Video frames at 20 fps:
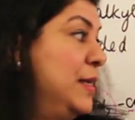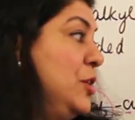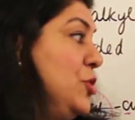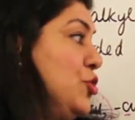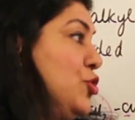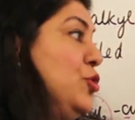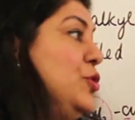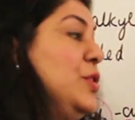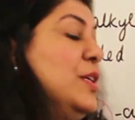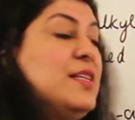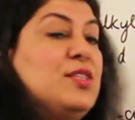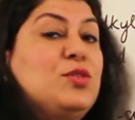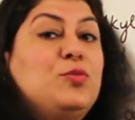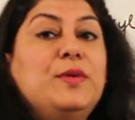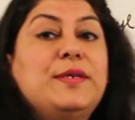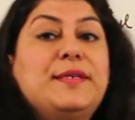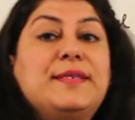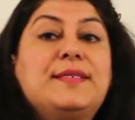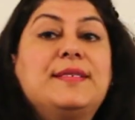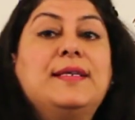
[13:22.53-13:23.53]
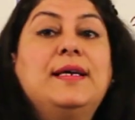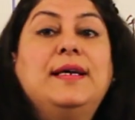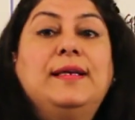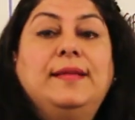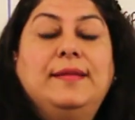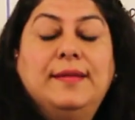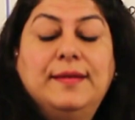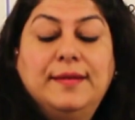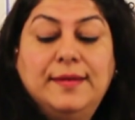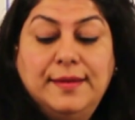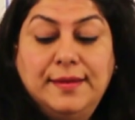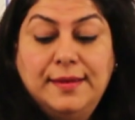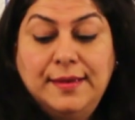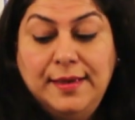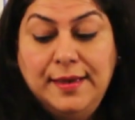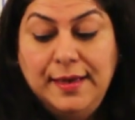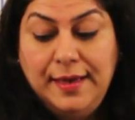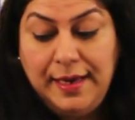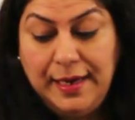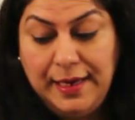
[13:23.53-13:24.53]
So this was the
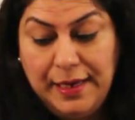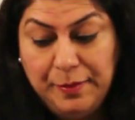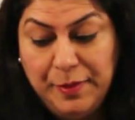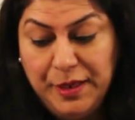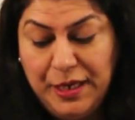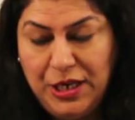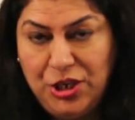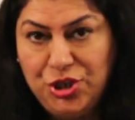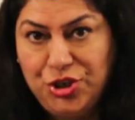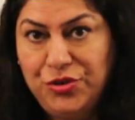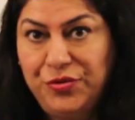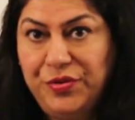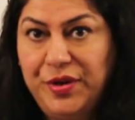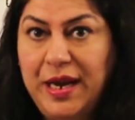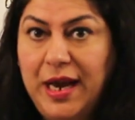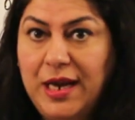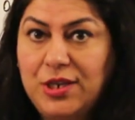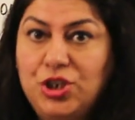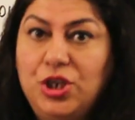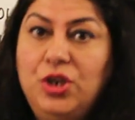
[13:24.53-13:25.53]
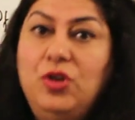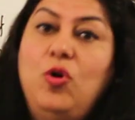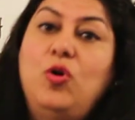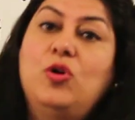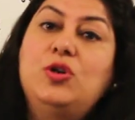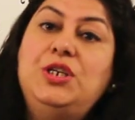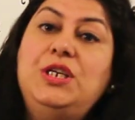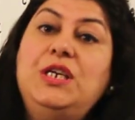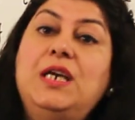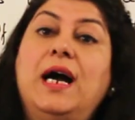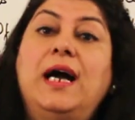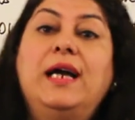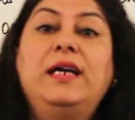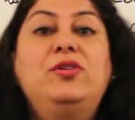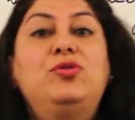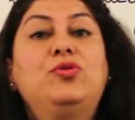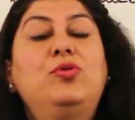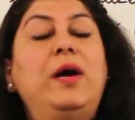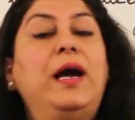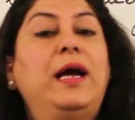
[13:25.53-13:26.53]
elimination reaction or
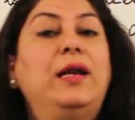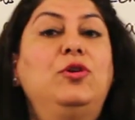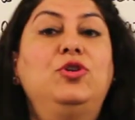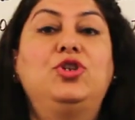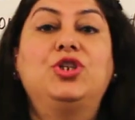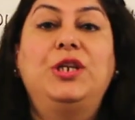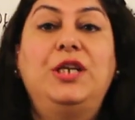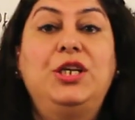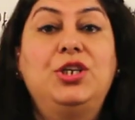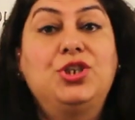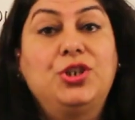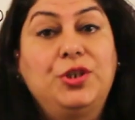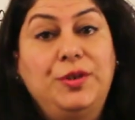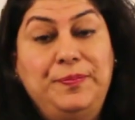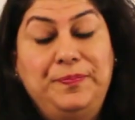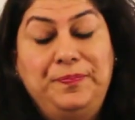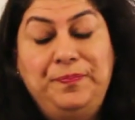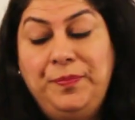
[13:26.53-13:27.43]
dehydrohalogenation.